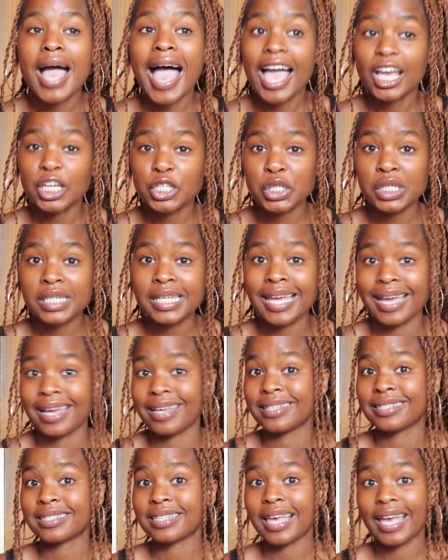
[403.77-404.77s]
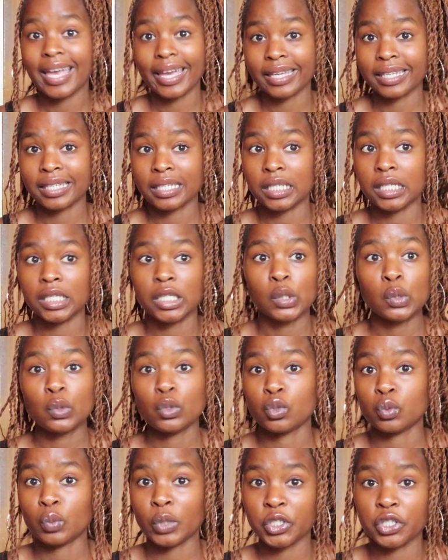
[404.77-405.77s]
actually has acne,
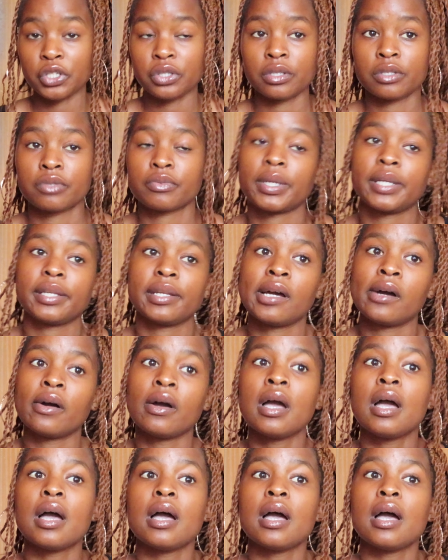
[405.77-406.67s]
who's watching this right now,